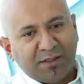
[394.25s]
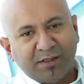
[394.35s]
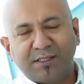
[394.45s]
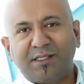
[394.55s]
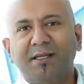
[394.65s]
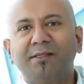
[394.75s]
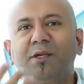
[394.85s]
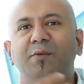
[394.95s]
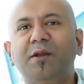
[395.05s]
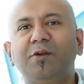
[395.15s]
The cells
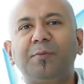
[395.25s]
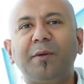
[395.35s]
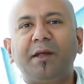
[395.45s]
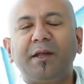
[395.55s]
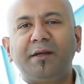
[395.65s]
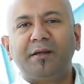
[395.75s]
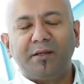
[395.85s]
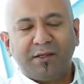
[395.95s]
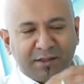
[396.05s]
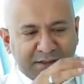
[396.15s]
are well repaired.
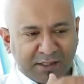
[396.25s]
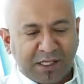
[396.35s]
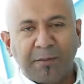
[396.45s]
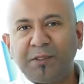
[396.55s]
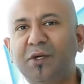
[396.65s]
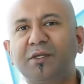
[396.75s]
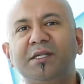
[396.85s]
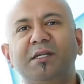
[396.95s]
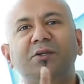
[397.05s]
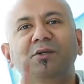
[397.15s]
The carbon
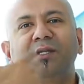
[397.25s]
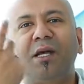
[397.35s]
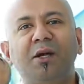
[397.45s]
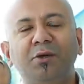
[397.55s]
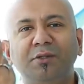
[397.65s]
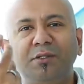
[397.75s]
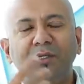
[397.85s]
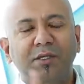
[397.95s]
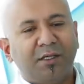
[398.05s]
dioxide goes out.